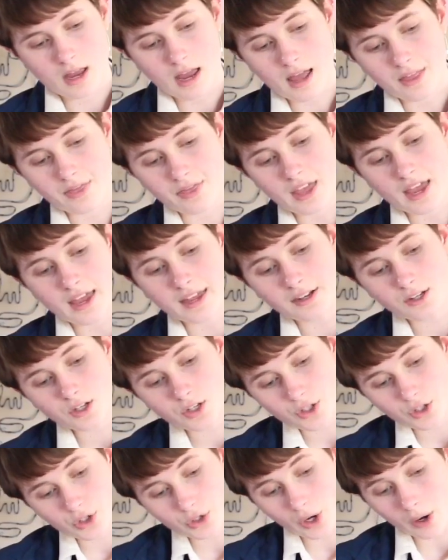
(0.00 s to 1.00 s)
And then
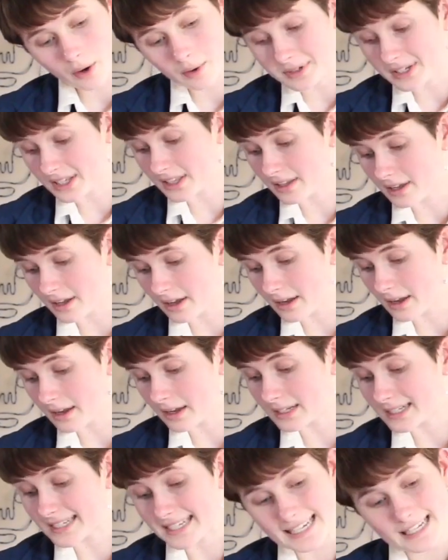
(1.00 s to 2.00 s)
you go up to the
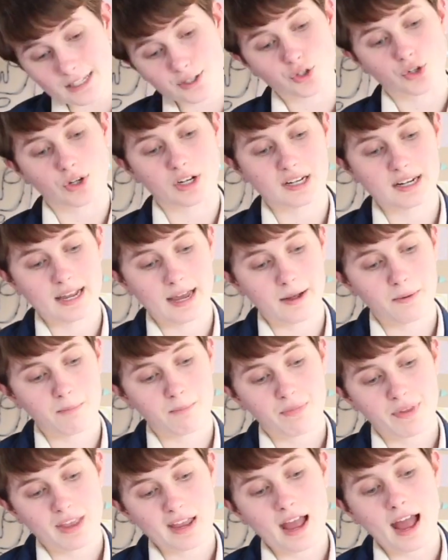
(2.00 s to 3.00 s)
D string now,
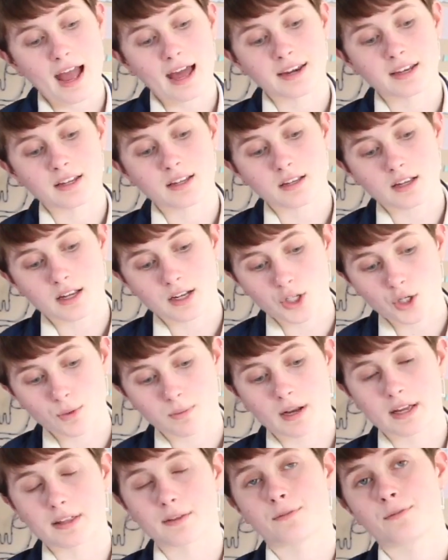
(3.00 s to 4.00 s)
and you
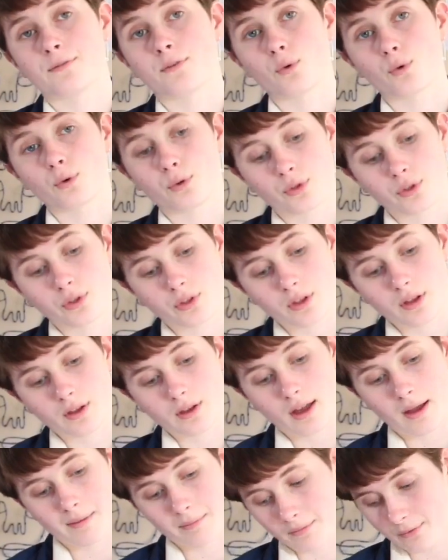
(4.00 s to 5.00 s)
play the fourth
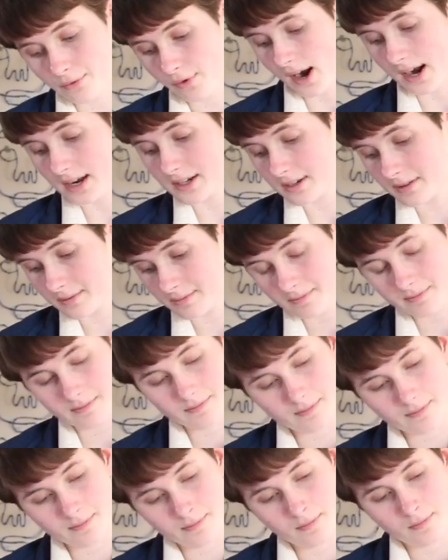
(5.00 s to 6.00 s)
fret.
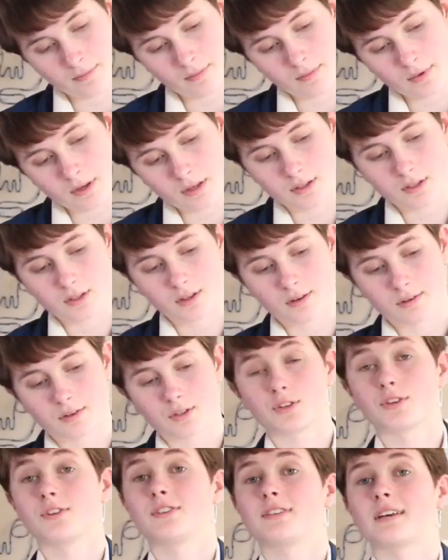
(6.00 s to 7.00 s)
So it
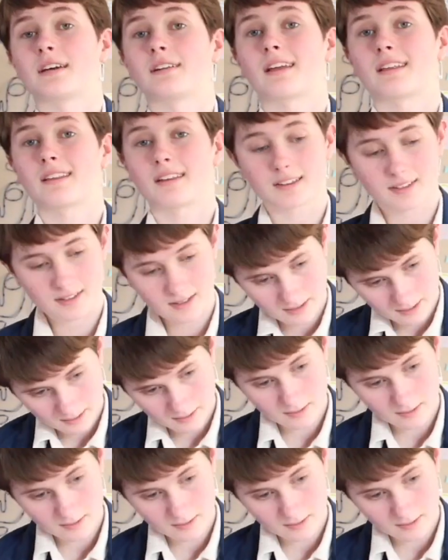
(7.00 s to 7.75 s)
should sound like this.